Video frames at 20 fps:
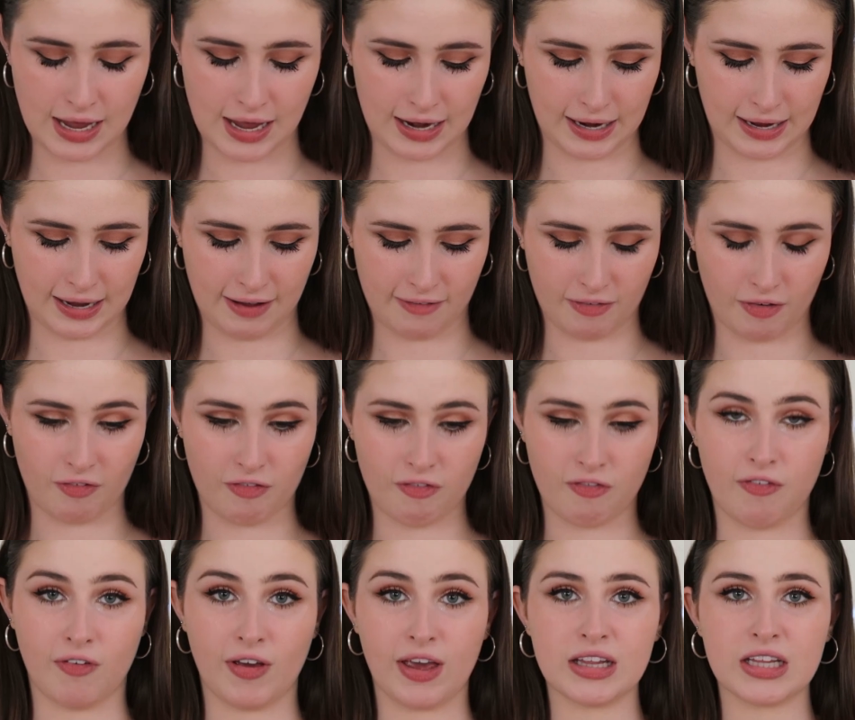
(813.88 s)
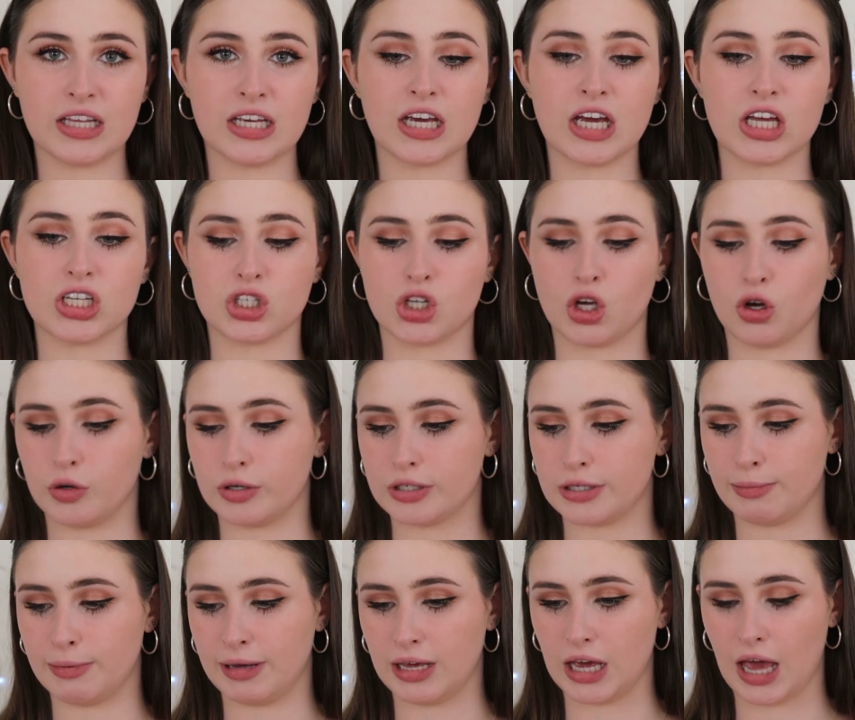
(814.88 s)
and I have a feeling it's going
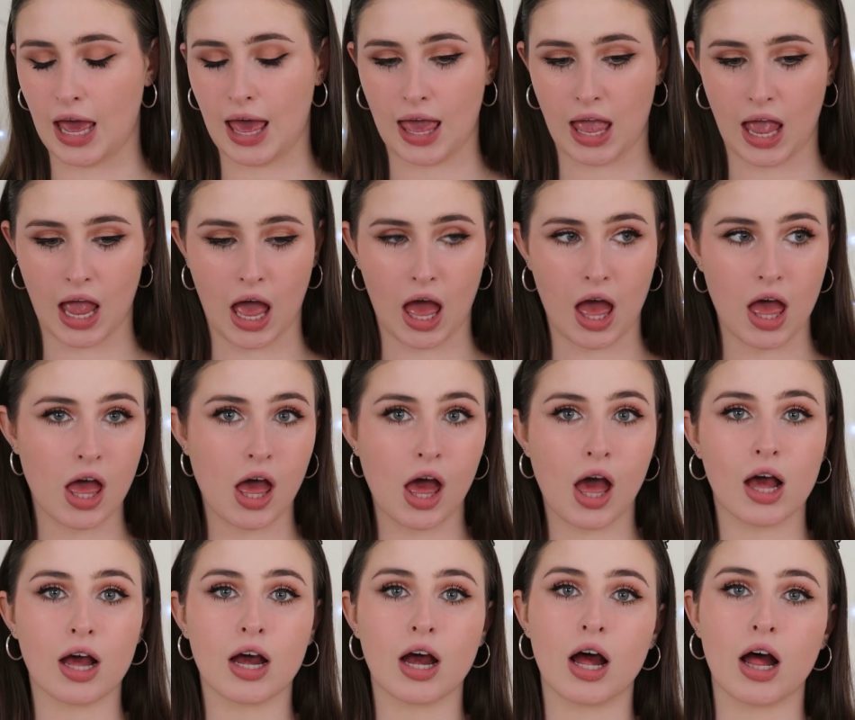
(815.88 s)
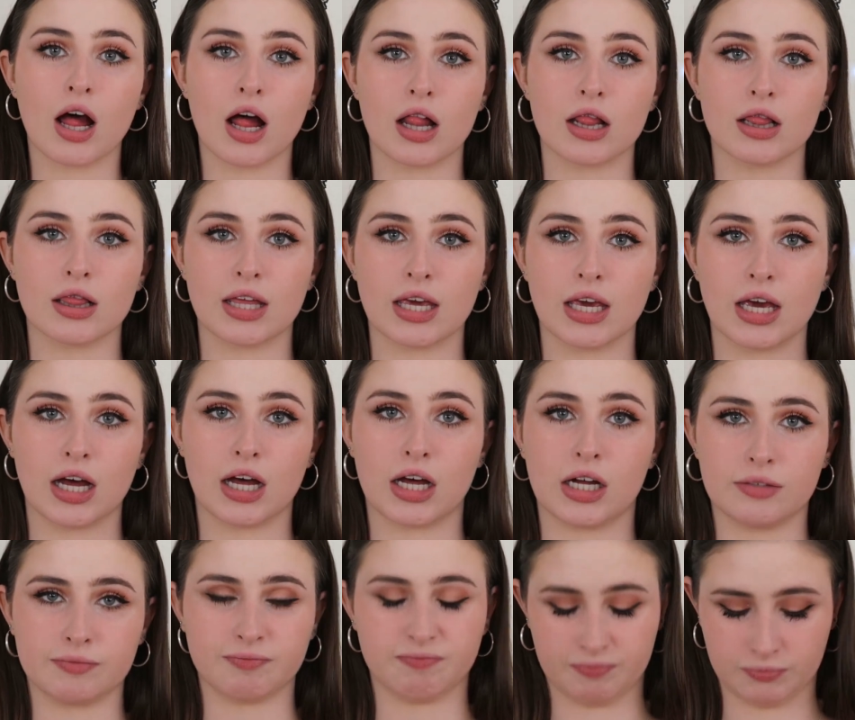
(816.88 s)
to be a
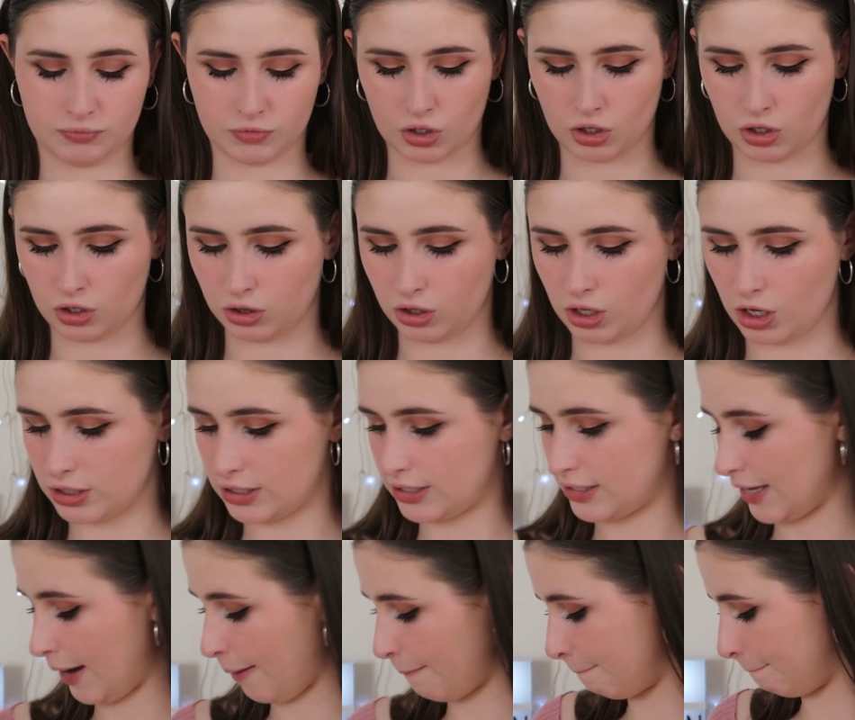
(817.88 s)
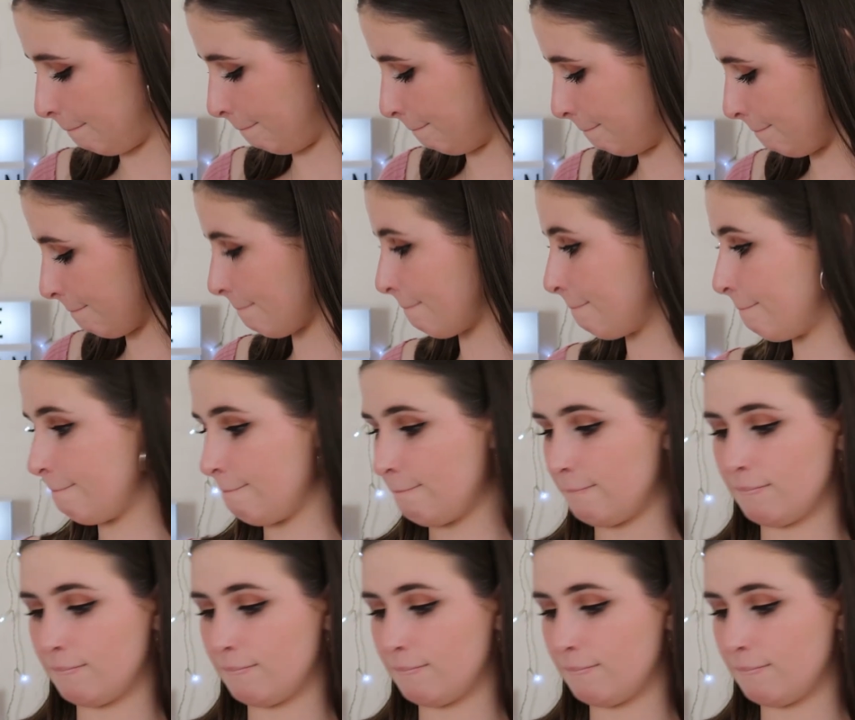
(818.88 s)
clear gloss. Yeah. Oh,